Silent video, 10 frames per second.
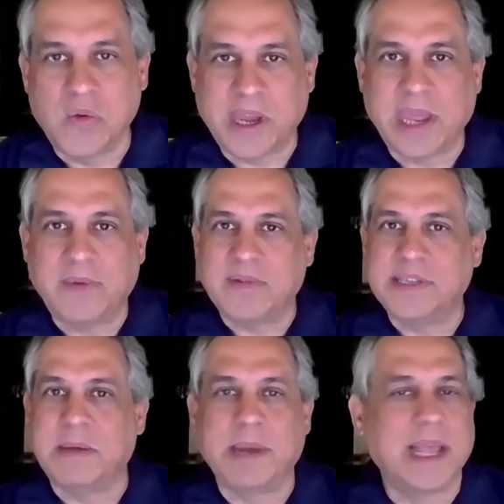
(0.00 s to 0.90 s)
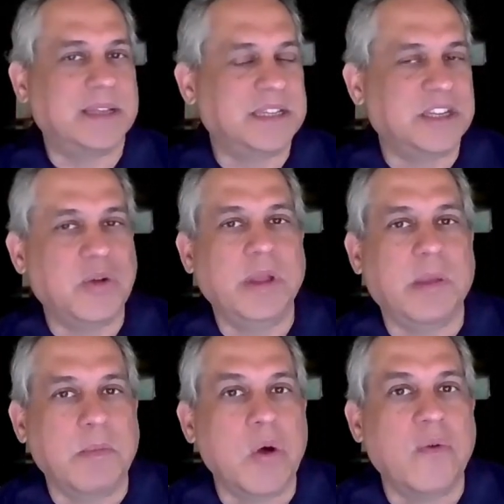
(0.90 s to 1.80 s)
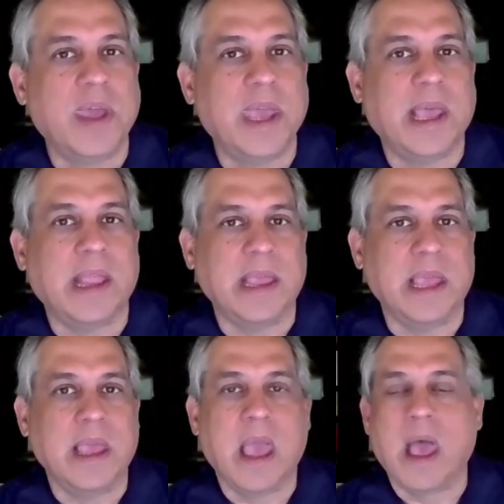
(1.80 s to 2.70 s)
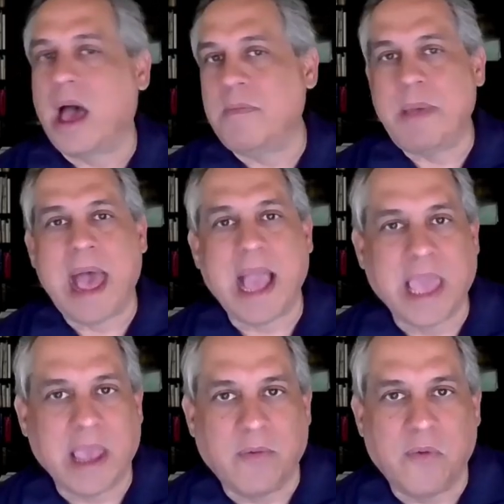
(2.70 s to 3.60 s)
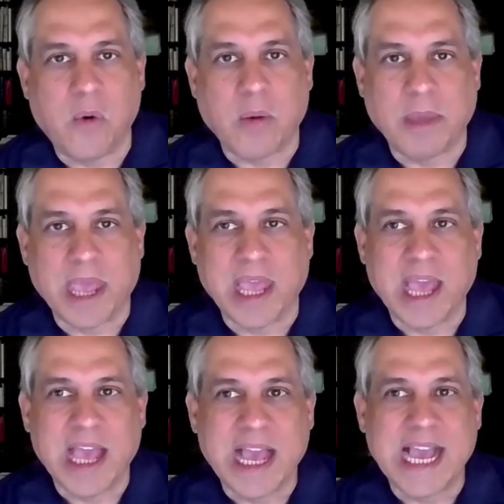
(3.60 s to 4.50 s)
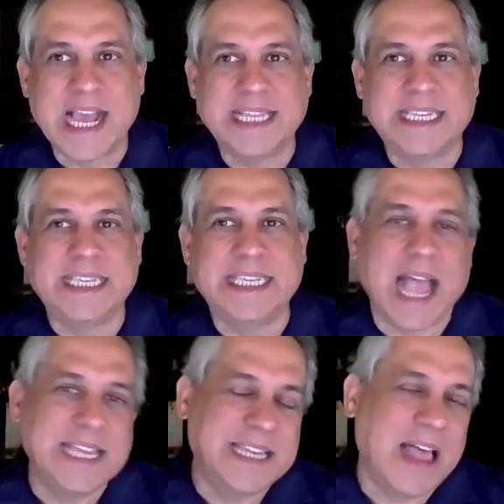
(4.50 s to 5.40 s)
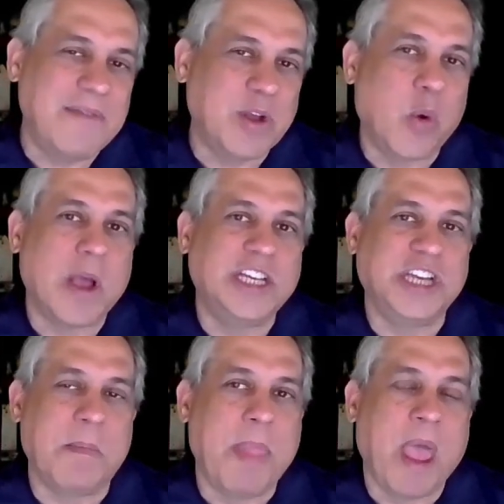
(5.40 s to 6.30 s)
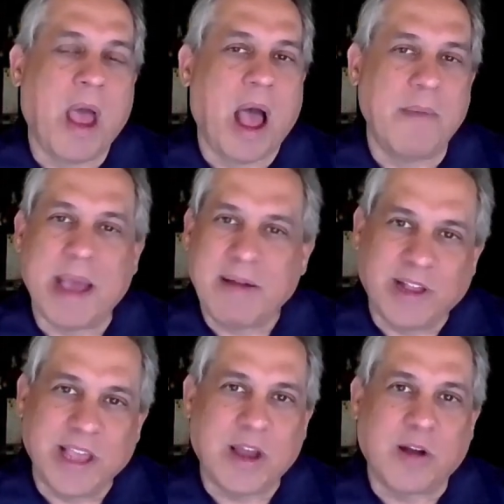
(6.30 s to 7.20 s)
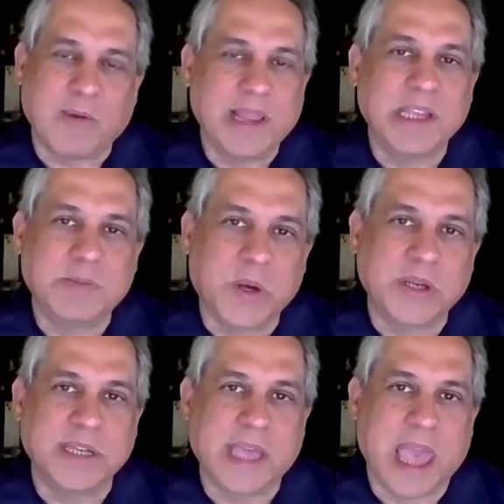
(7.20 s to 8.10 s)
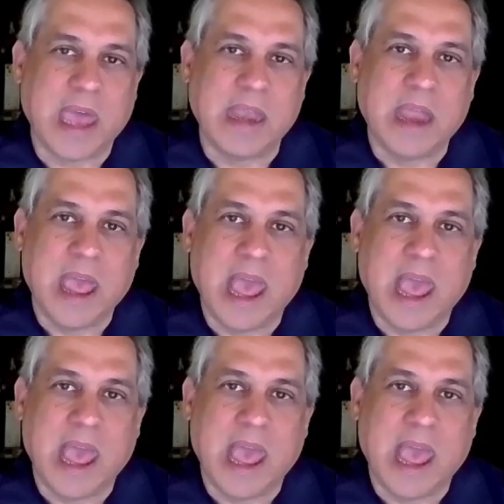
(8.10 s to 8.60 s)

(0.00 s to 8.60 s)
And even if somebody else is doing the moving and the unpacking for me, I still have to question, am I really going to read these books again?